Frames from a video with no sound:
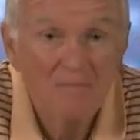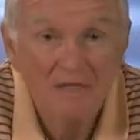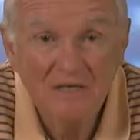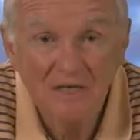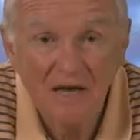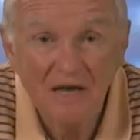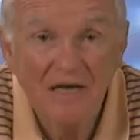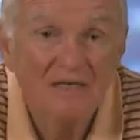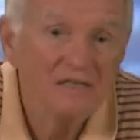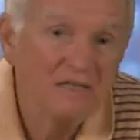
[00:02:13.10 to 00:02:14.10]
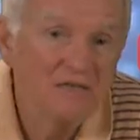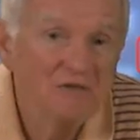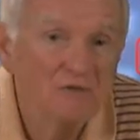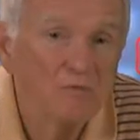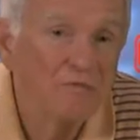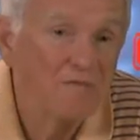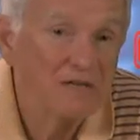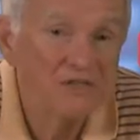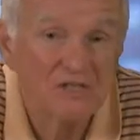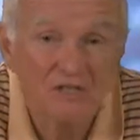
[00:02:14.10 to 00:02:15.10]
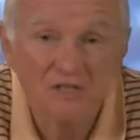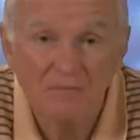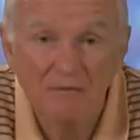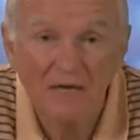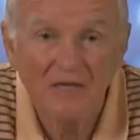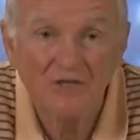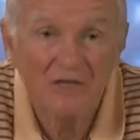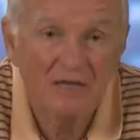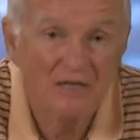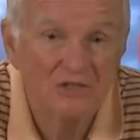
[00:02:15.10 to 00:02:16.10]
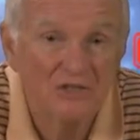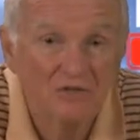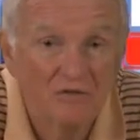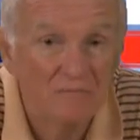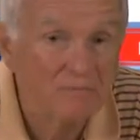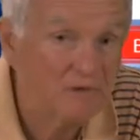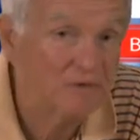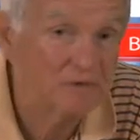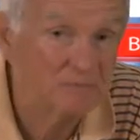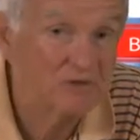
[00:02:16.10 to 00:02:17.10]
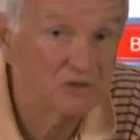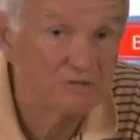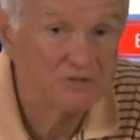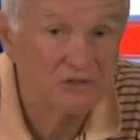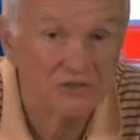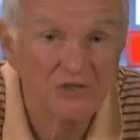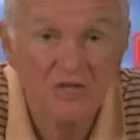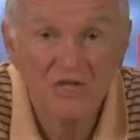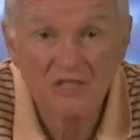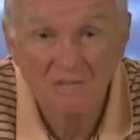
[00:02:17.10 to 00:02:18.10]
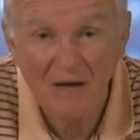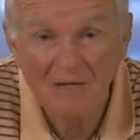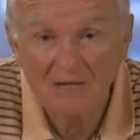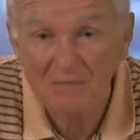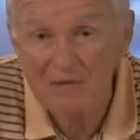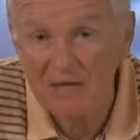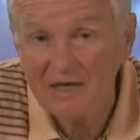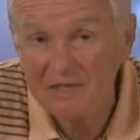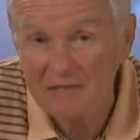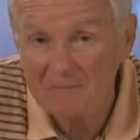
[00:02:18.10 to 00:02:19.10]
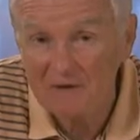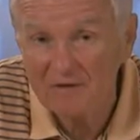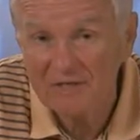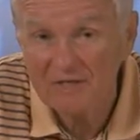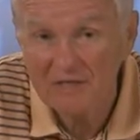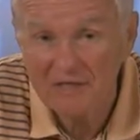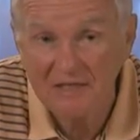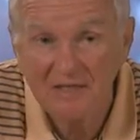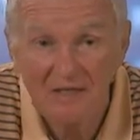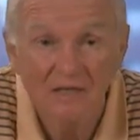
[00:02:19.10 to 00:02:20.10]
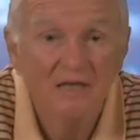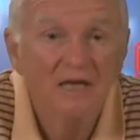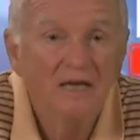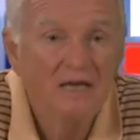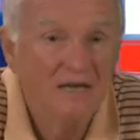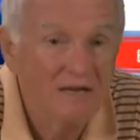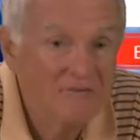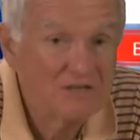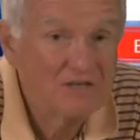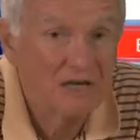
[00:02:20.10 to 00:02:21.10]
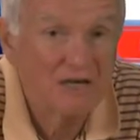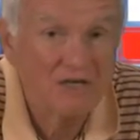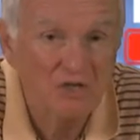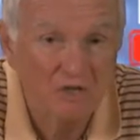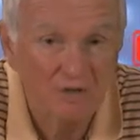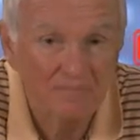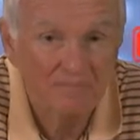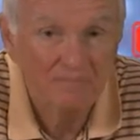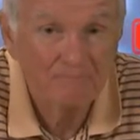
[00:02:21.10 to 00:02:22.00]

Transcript: BDI continues to invest in supply chain and store management services, smart supply in the Americas and India, and FSI in Europe.